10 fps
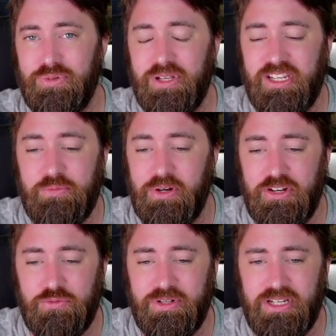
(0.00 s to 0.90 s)

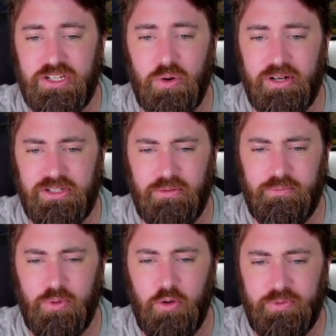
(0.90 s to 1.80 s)
experienced with Discord, so
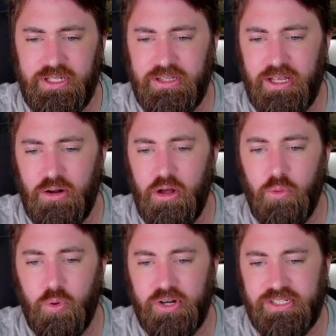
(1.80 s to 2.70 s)
hopefully that all
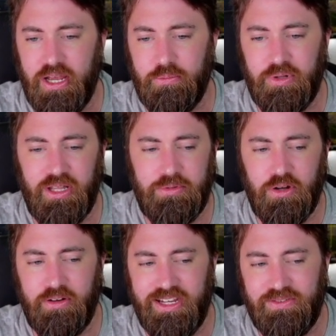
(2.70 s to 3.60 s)
works out, but let me
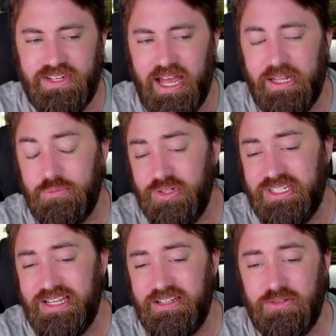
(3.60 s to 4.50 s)
know if not. Brings
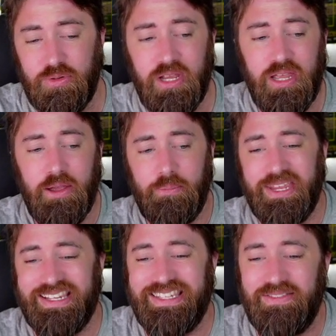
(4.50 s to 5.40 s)
us on to
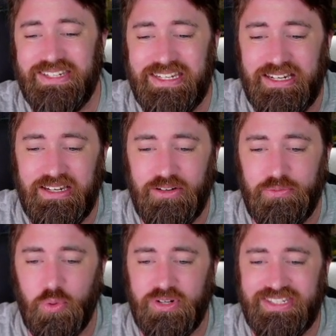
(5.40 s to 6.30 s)
pick 17 here
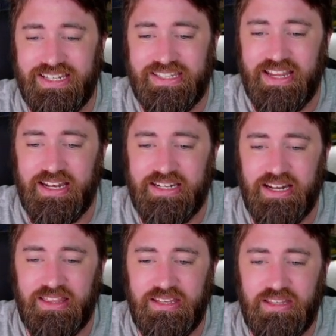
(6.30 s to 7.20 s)
for Cincinnati, and
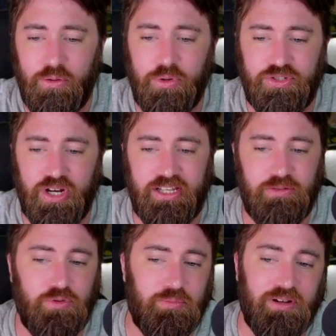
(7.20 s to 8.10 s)
I think that Will
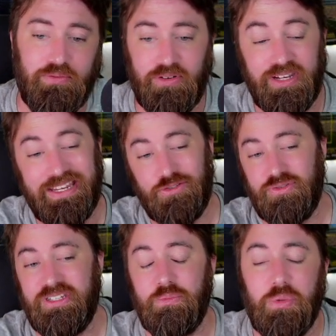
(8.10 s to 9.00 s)
Johnson would have been a very
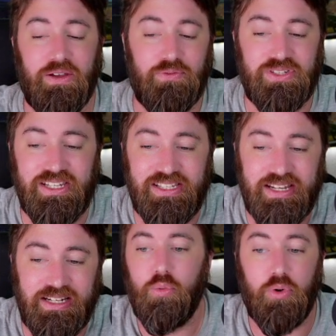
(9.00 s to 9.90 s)
interesting pick for
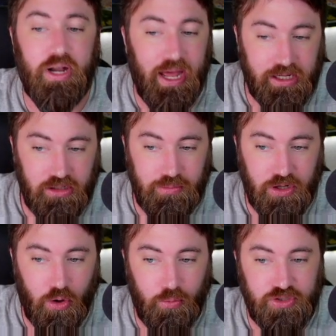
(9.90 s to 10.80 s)
Cincinnati. We're not going to be
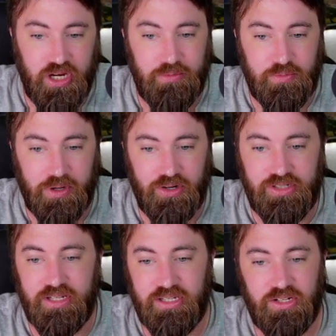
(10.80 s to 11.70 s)
going with James
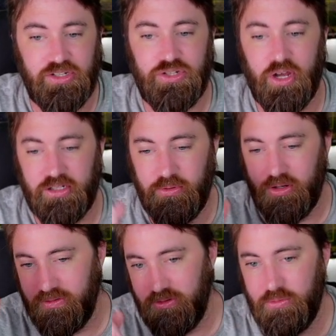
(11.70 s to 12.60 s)
Pierce, as I just talked
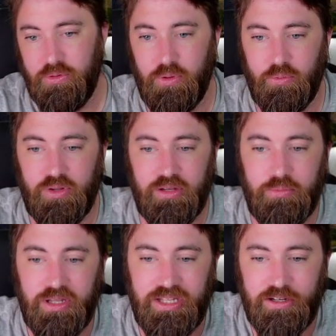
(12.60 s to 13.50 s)
about, even though we went with
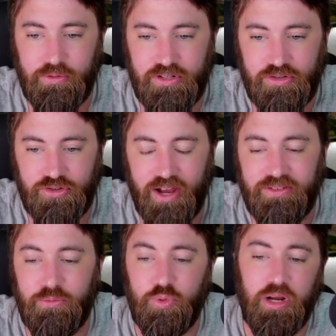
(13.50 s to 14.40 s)
him in the original
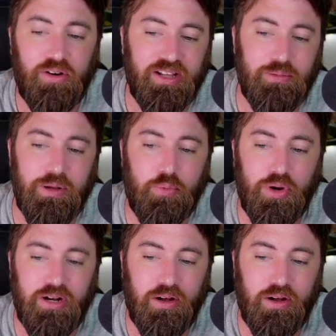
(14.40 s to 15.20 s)
draft, and we are at the midpoint